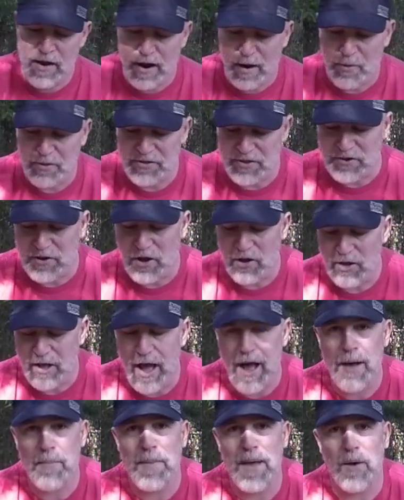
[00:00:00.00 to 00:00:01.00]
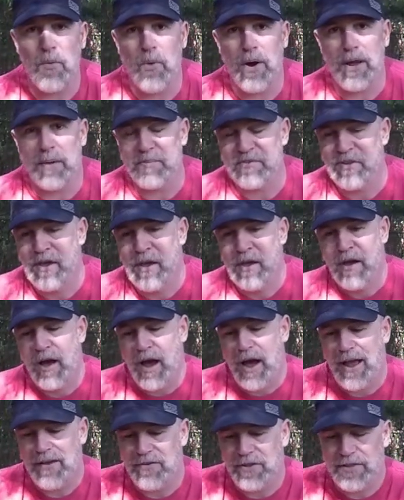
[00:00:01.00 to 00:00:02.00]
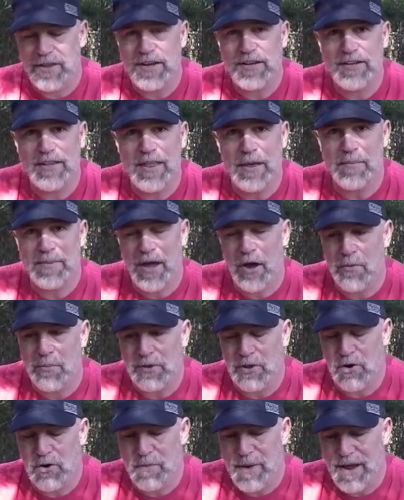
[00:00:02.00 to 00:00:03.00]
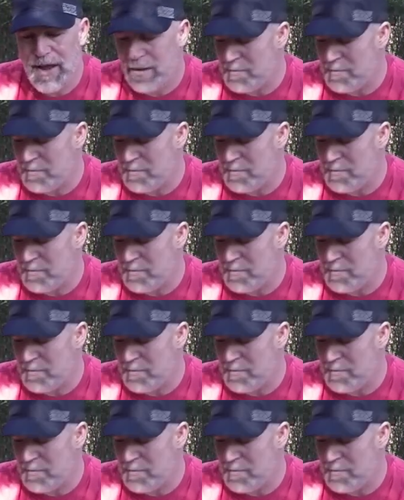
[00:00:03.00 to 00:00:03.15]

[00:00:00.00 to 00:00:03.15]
are what they call combat wipes. I have a link to them down below my